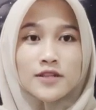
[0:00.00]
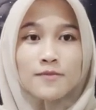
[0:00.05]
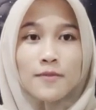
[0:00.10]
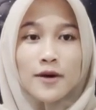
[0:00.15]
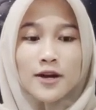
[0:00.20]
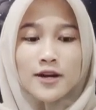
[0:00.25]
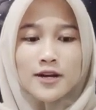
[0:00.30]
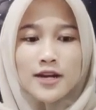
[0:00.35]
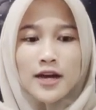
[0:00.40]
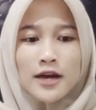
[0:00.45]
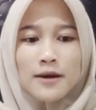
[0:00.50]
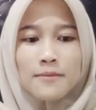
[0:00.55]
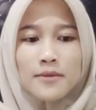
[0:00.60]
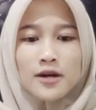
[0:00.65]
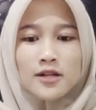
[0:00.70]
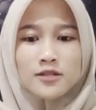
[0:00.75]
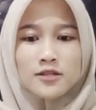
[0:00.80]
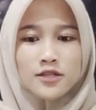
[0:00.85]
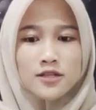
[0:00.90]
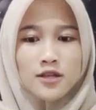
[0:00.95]
paradigm
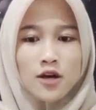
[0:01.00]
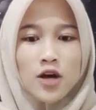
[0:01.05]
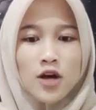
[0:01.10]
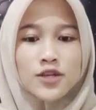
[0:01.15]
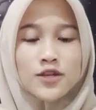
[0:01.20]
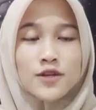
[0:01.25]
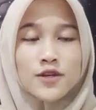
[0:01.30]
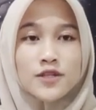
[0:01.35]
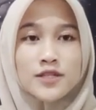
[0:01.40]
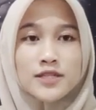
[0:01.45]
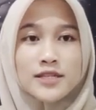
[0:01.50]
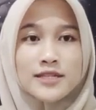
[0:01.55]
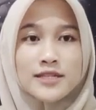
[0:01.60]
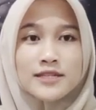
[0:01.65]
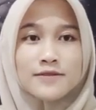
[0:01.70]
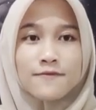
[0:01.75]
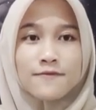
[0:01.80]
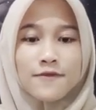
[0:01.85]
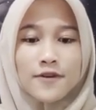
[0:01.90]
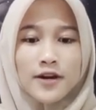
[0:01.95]
also
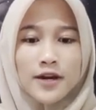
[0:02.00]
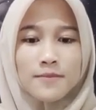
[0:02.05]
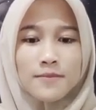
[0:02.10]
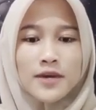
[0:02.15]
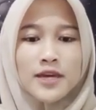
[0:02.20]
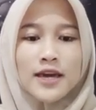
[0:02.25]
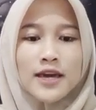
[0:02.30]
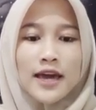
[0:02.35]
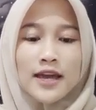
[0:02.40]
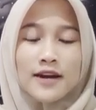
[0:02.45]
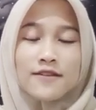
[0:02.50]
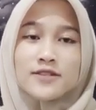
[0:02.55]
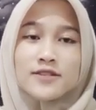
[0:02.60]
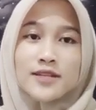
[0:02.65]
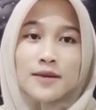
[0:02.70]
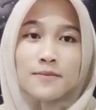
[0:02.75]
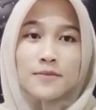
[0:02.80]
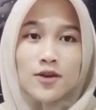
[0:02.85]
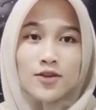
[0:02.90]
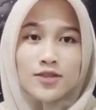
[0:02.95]
uses framing and
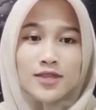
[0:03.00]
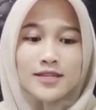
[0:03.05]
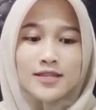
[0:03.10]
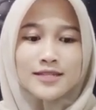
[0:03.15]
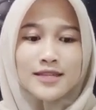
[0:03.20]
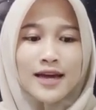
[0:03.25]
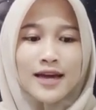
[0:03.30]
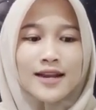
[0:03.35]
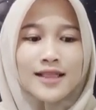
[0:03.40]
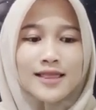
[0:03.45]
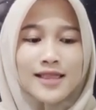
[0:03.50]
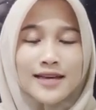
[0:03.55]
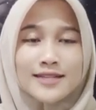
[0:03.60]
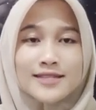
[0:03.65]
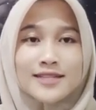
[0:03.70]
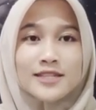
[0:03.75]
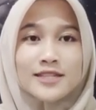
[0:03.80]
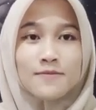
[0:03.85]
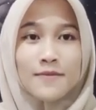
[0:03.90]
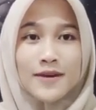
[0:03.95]
semiotics
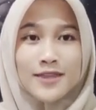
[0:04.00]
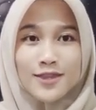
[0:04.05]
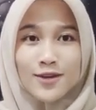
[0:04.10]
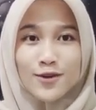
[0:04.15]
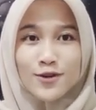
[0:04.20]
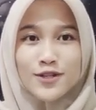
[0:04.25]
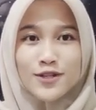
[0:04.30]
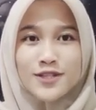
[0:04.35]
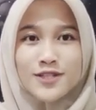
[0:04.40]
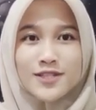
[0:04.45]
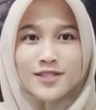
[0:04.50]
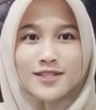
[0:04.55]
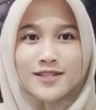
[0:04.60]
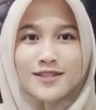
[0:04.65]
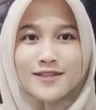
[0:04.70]
analysis methods.